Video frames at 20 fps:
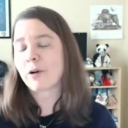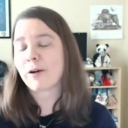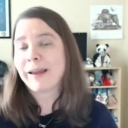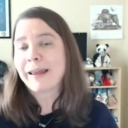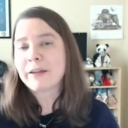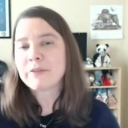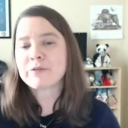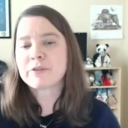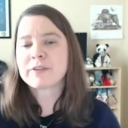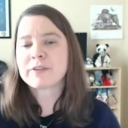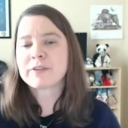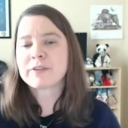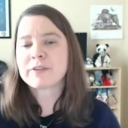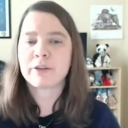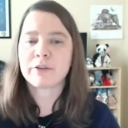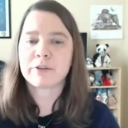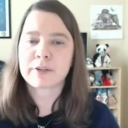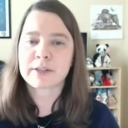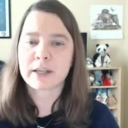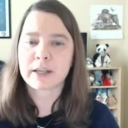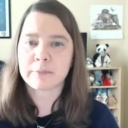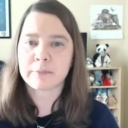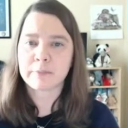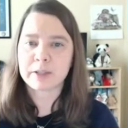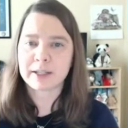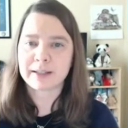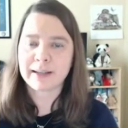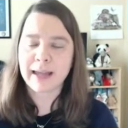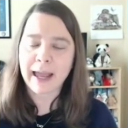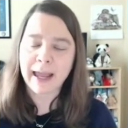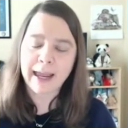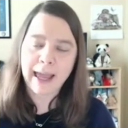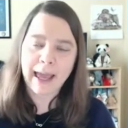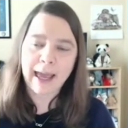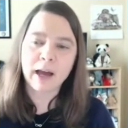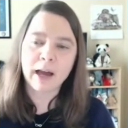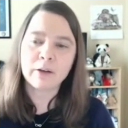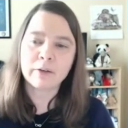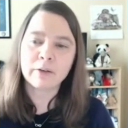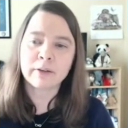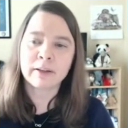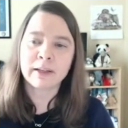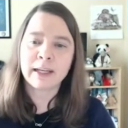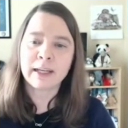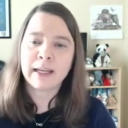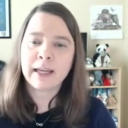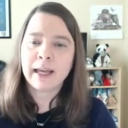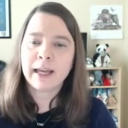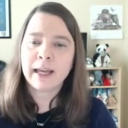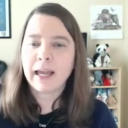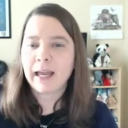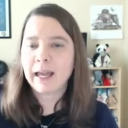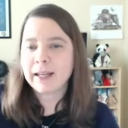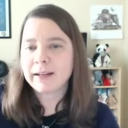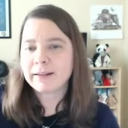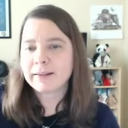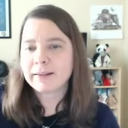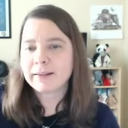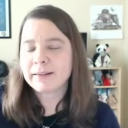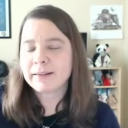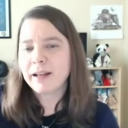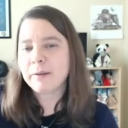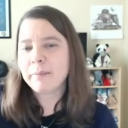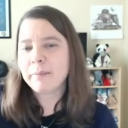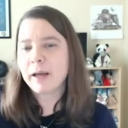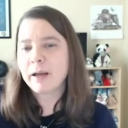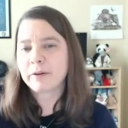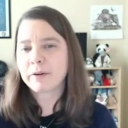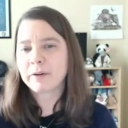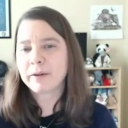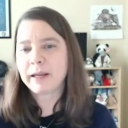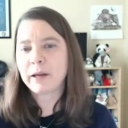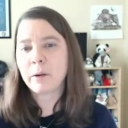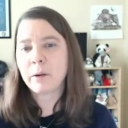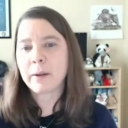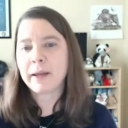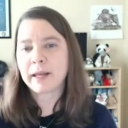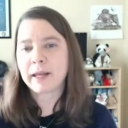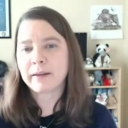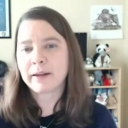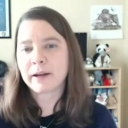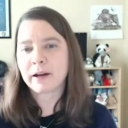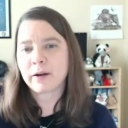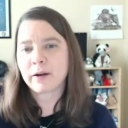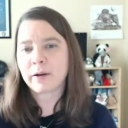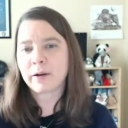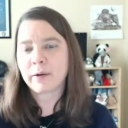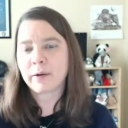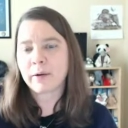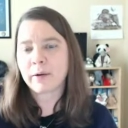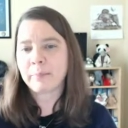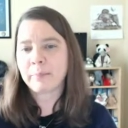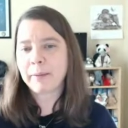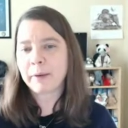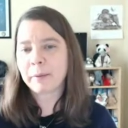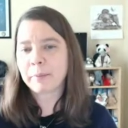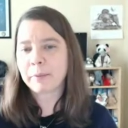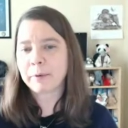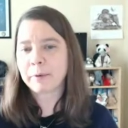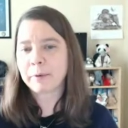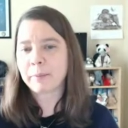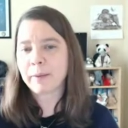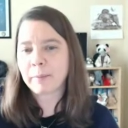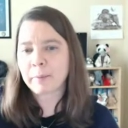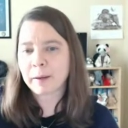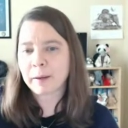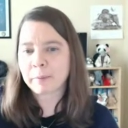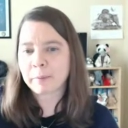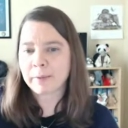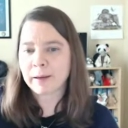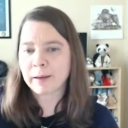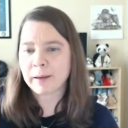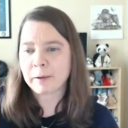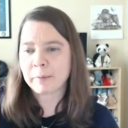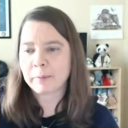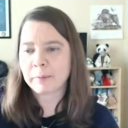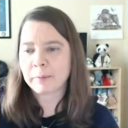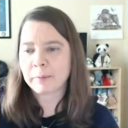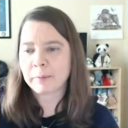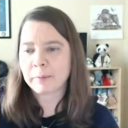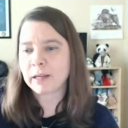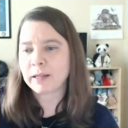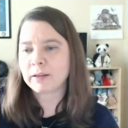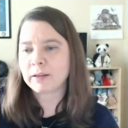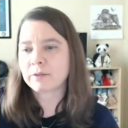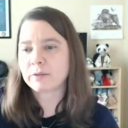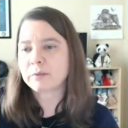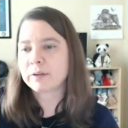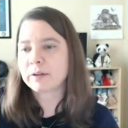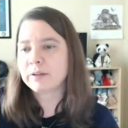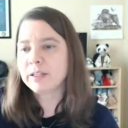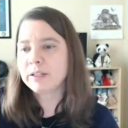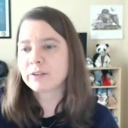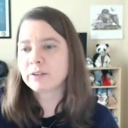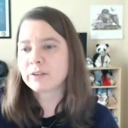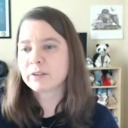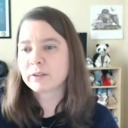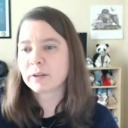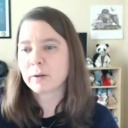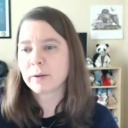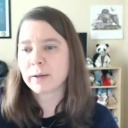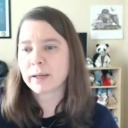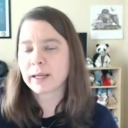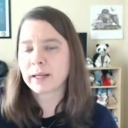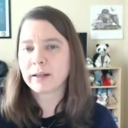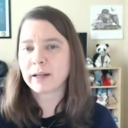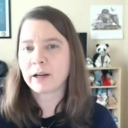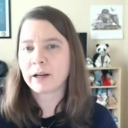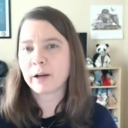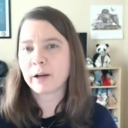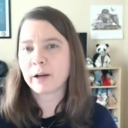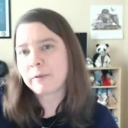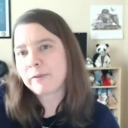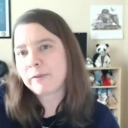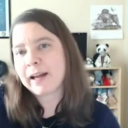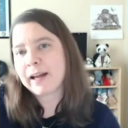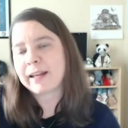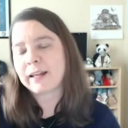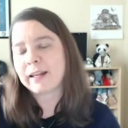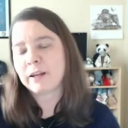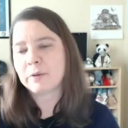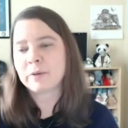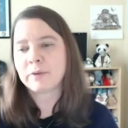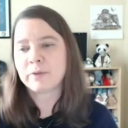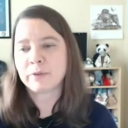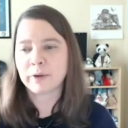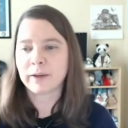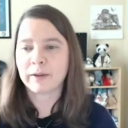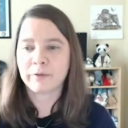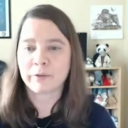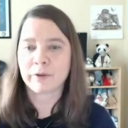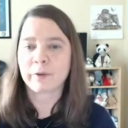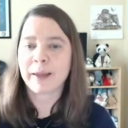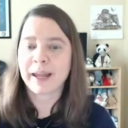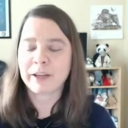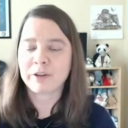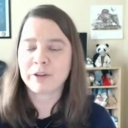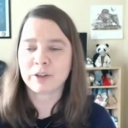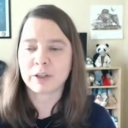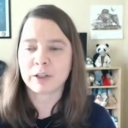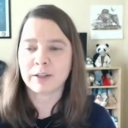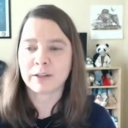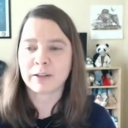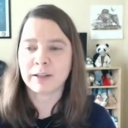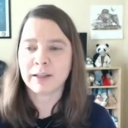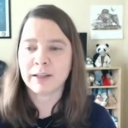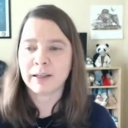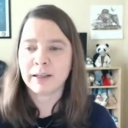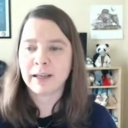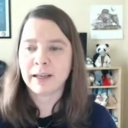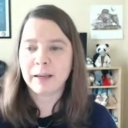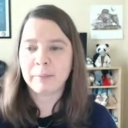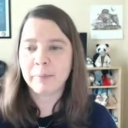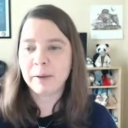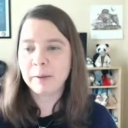are interested in your subject hang out. And it's not about really going in there and going, buy my book, buy my book, buy my book. It's really just going in there and providing useful information. And